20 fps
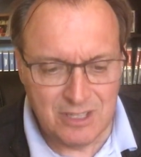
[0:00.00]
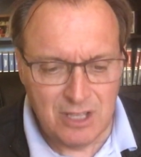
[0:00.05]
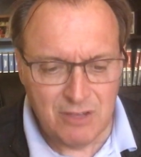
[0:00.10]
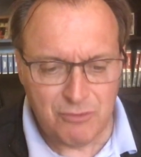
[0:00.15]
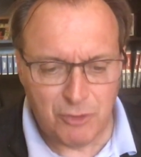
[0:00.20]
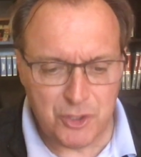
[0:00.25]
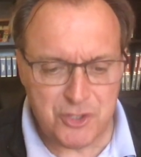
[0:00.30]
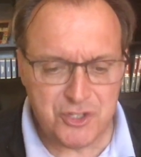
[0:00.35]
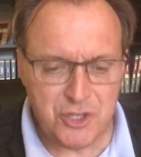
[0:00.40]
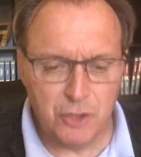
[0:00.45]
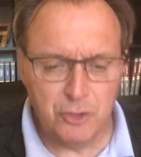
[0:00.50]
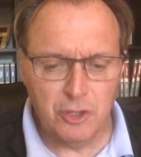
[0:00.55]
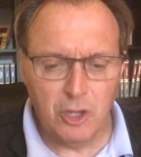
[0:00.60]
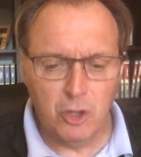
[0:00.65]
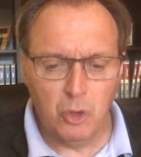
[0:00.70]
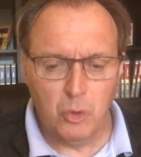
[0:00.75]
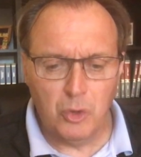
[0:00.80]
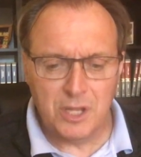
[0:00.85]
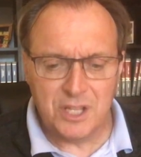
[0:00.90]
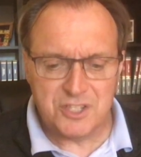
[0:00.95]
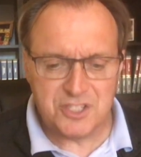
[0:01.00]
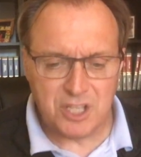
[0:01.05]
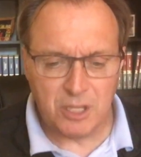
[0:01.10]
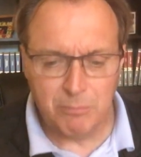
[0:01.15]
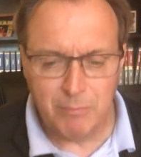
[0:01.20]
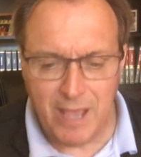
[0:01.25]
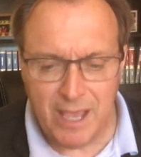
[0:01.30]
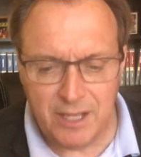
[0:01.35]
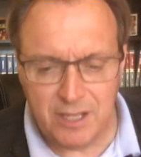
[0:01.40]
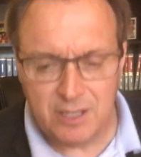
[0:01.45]
For so the Lord has
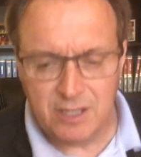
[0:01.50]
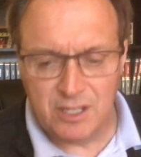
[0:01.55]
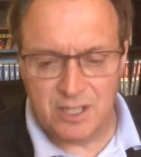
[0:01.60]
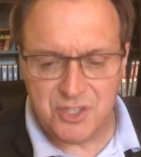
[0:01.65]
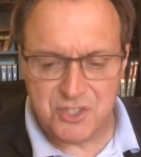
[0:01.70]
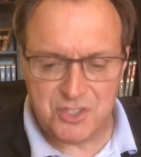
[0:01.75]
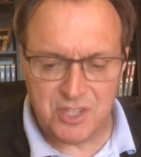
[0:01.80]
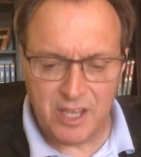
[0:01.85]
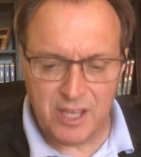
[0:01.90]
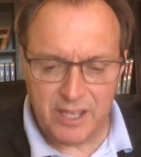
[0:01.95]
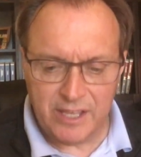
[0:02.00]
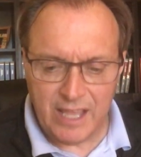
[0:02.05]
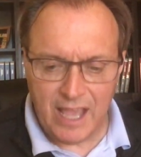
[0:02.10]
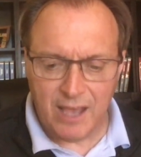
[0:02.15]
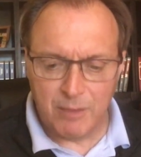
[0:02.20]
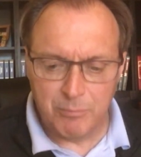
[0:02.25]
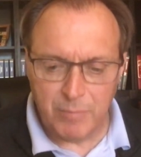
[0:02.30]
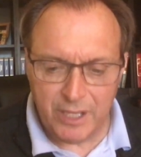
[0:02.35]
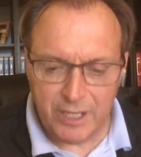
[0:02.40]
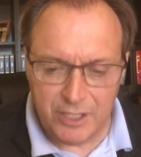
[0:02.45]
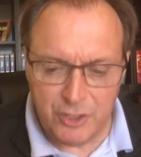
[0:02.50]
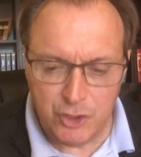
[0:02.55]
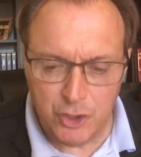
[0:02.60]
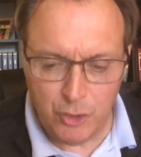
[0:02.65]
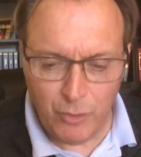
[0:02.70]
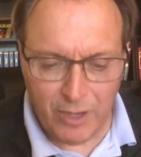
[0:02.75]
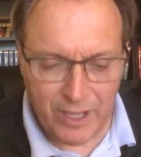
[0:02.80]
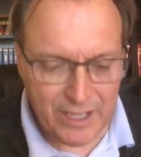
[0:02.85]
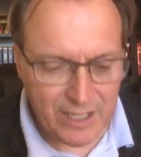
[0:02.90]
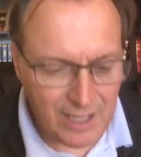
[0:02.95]
commanded us, saying, I made
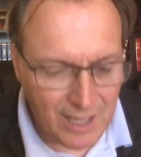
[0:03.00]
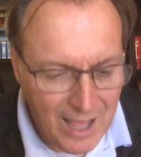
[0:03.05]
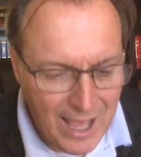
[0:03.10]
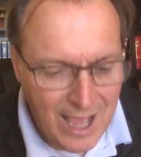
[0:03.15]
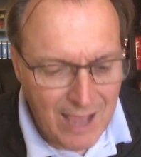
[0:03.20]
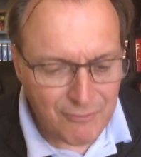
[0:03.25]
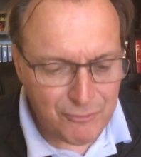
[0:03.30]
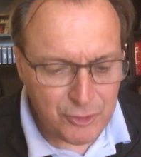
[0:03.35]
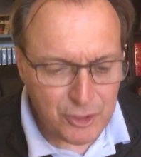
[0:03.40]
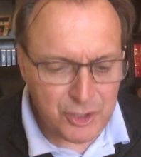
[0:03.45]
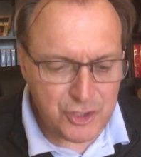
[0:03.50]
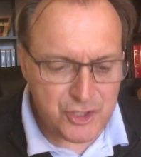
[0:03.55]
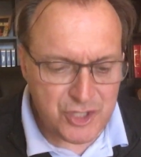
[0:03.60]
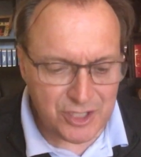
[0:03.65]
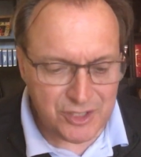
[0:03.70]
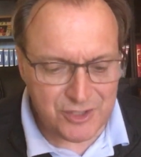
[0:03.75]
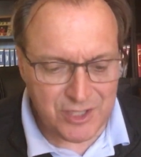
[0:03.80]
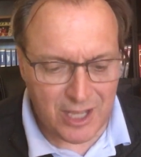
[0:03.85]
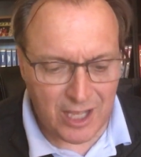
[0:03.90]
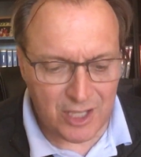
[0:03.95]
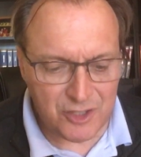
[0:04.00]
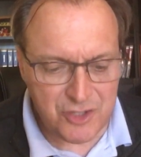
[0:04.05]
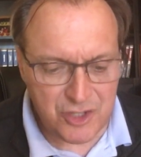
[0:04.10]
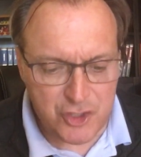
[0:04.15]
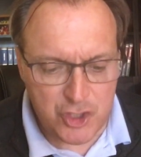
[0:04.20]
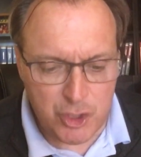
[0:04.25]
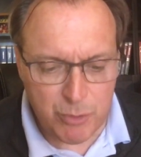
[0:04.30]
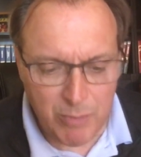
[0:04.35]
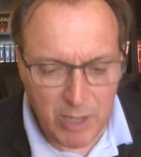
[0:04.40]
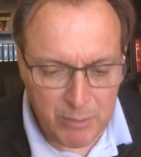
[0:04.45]
you a light for the Gentiles,
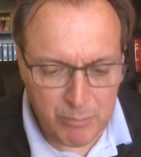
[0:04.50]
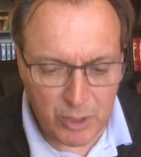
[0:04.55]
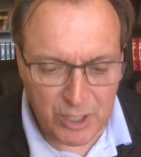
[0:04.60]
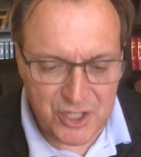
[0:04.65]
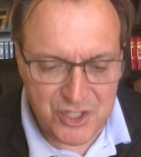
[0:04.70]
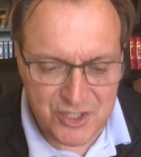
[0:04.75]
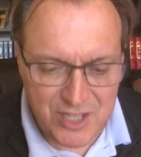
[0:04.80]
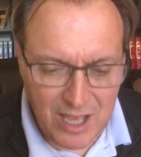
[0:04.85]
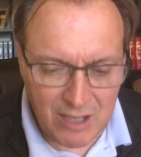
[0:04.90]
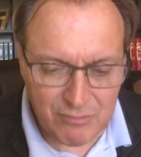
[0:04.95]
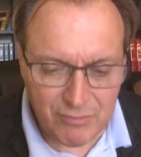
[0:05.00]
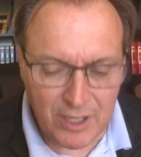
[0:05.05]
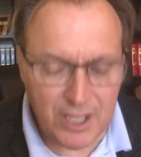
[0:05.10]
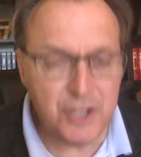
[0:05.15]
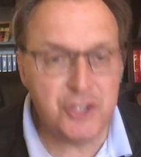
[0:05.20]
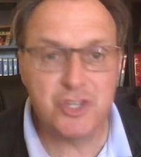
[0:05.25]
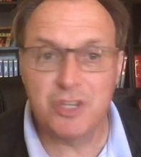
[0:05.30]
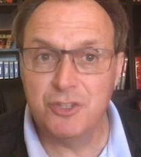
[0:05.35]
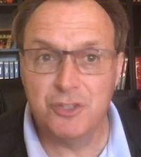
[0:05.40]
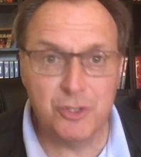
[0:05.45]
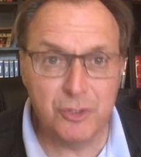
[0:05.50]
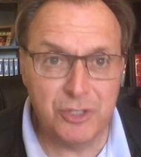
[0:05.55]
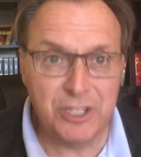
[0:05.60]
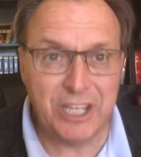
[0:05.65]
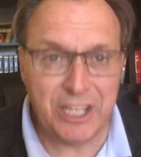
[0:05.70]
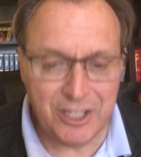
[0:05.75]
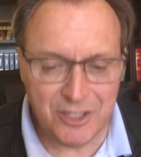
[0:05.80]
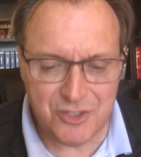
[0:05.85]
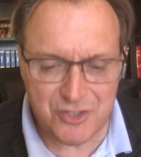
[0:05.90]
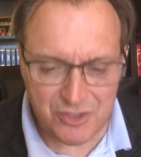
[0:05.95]
that you may bring salvation to the
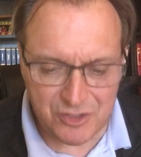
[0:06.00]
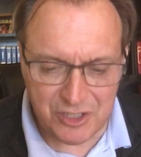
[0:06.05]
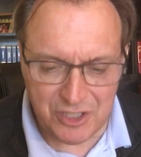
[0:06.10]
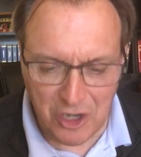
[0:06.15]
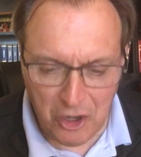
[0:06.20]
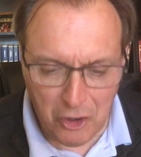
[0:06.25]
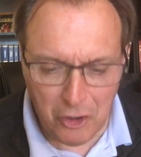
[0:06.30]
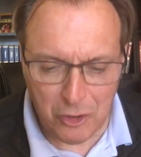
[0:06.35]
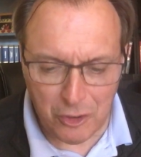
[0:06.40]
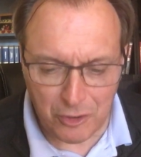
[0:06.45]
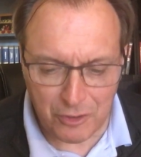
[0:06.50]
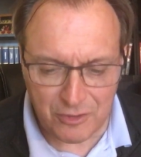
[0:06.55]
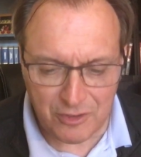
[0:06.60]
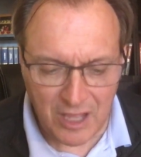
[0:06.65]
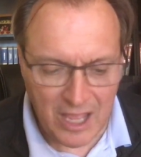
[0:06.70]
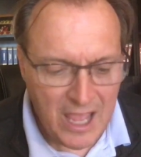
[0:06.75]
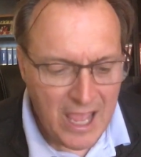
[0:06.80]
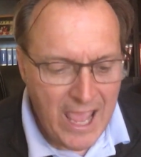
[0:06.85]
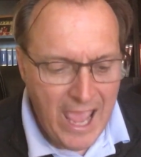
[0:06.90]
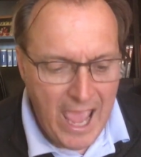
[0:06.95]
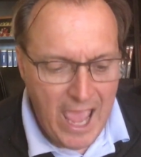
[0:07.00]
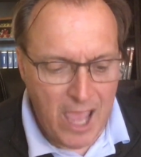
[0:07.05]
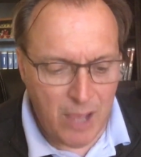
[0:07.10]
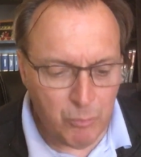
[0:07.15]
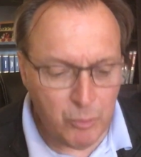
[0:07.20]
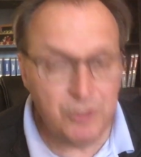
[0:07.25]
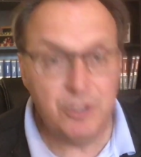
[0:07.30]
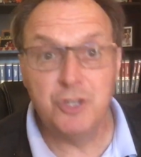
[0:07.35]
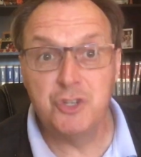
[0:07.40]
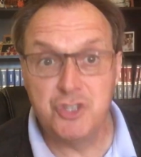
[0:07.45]
ends of the earth. And
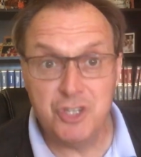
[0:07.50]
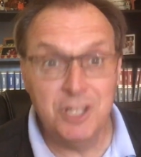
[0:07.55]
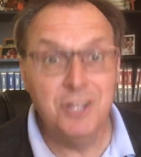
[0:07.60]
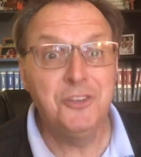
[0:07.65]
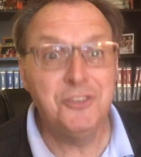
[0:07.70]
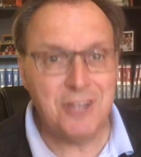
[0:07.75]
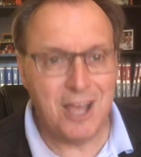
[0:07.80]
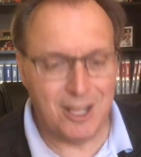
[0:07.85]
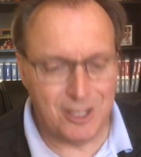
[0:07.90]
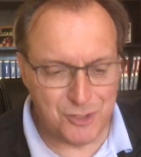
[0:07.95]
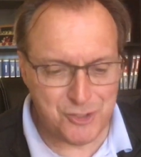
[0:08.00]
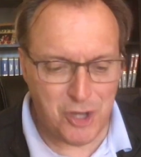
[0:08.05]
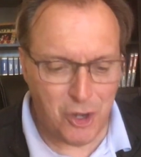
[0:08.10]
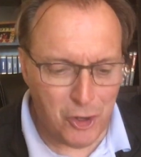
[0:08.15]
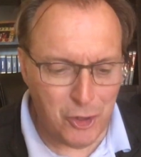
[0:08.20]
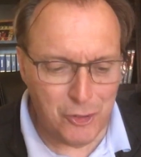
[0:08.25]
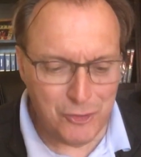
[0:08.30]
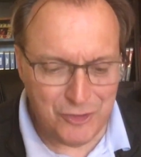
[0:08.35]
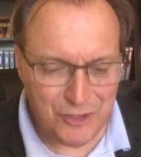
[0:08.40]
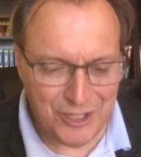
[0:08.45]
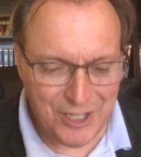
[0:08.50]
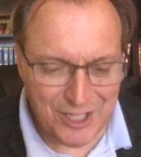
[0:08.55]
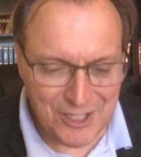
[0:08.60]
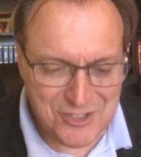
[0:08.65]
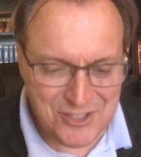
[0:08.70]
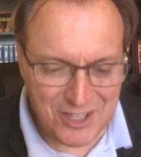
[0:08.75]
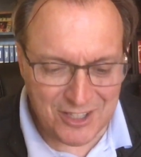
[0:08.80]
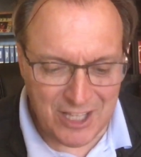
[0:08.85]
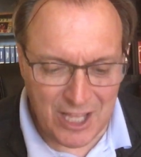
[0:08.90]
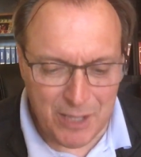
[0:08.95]
when the Gentiles heard
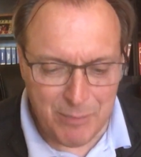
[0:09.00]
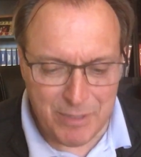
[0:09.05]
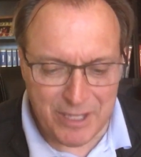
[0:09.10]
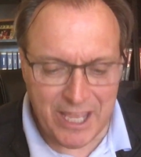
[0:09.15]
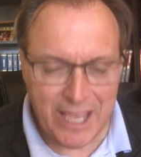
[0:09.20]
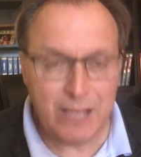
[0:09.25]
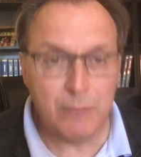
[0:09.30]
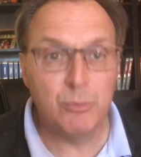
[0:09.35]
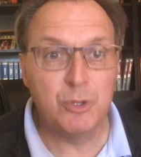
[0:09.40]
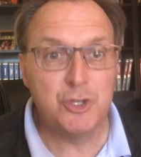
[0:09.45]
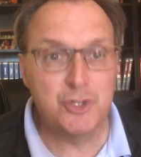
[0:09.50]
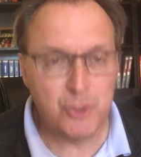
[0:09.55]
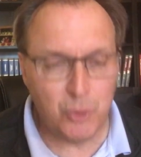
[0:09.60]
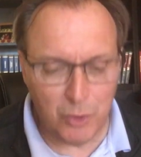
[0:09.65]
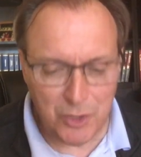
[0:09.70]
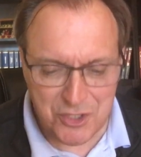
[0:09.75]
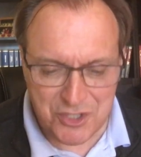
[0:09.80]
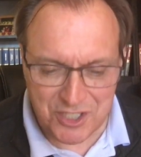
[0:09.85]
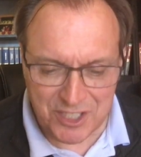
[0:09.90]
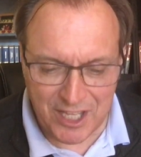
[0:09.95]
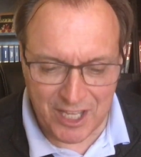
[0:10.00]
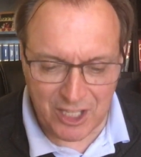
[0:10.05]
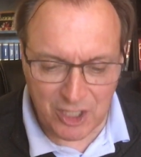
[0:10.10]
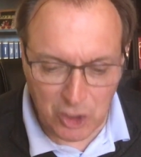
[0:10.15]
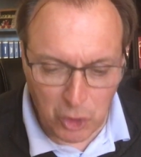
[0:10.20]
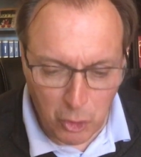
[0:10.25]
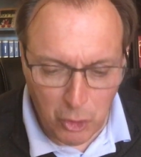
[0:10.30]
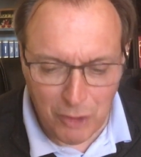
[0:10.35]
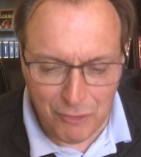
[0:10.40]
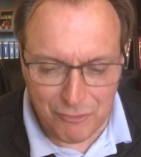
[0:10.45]
this, uh, they began rejoicing and
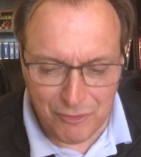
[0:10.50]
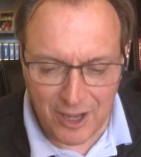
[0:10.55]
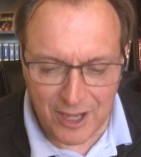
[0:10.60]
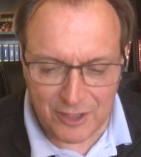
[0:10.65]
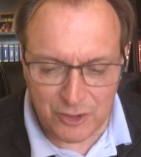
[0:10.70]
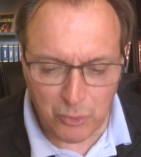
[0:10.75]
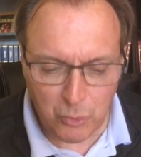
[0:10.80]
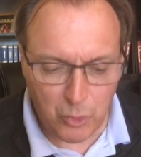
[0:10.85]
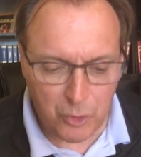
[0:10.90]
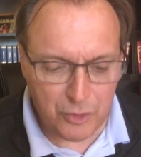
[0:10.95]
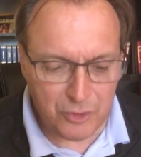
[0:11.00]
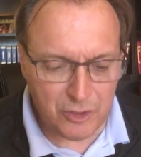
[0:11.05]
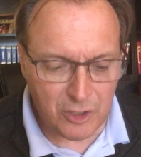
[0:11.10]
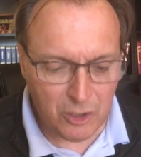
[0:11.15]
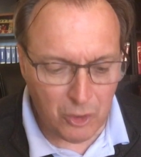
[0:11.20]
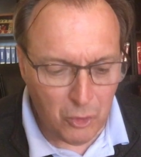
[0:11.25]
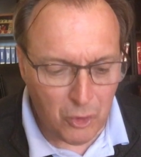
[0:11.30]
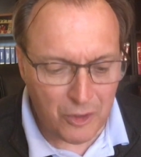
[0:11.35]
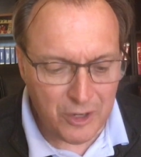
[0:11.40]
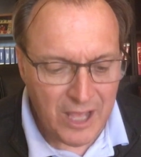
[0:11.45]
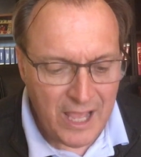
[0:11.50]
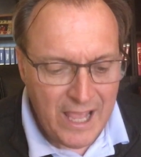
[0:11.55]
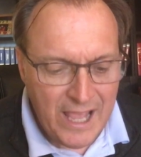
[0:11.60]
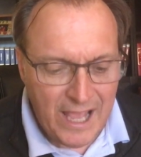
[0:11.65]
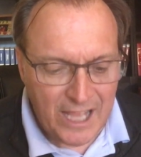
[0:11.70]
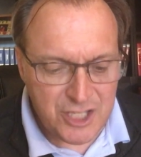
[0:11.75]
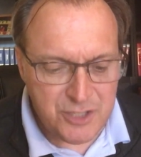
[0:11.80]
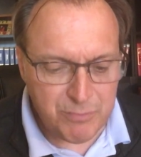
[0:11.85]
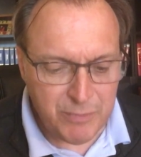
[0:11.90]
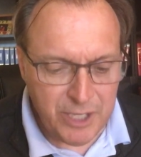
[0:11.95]
glorifying the word of the Lord,
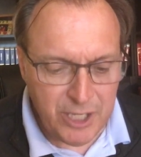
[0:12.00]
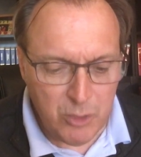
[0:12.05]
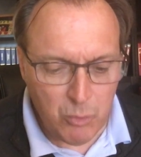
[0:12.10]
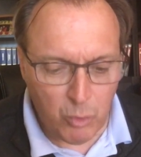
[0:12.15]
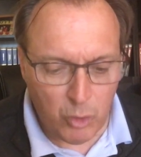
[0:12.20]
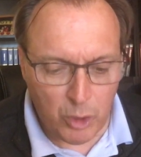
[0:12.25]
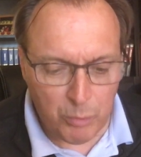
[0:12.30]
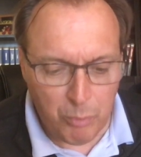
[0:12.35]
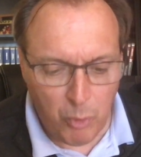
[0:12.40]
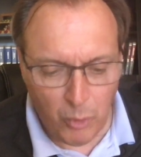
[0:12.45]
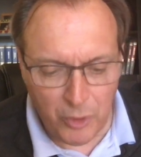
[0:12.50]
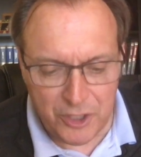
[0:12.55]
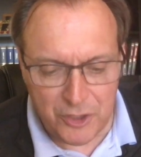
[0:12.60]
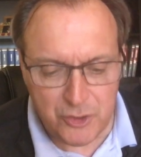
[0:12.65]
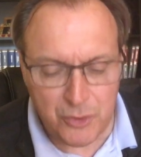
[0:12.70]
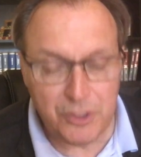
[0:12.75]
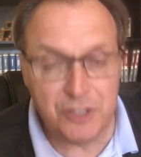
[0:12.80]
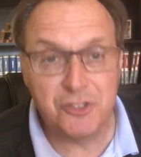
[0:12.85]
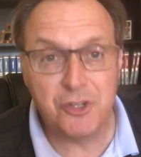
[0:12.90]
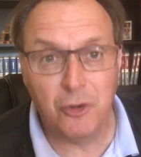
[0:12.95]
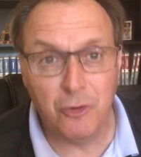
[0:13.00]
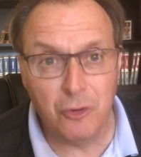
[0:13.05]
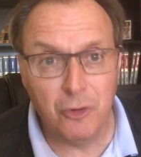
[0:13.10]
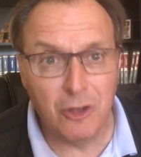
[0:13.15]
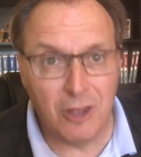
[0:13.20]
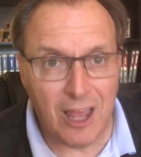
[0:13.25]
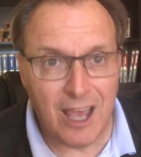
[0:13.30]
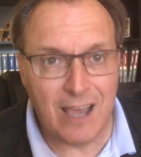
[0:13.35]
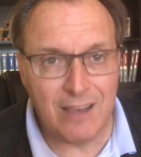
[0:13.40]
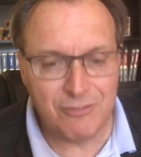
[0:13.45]
as many were appointed to eternal
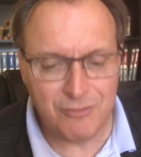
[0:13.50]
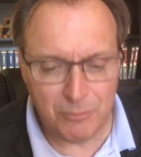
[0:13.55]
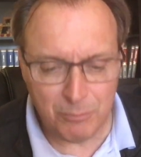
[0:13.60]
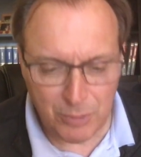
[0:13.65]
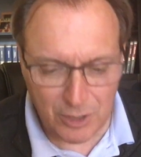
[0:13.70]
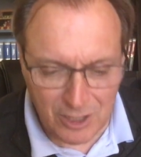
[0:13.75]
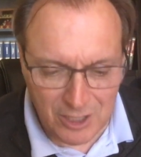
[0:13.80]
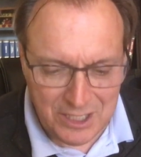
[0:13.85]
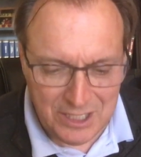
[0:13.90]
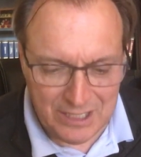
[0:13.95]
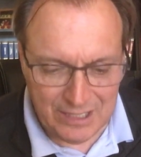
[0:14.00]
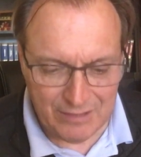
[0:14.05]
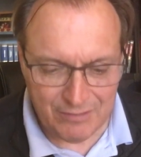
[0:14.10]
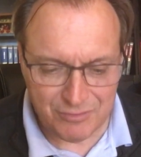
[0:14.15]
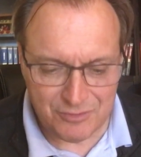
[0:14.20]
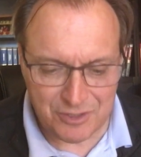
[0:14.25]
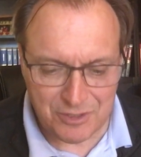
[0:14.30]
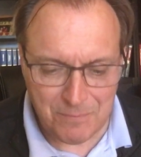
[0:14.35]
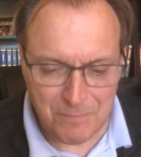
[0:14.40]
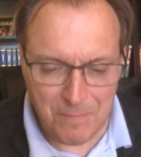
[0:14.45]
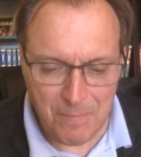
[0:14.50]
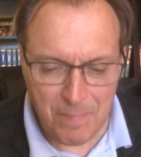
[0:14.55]
life believed.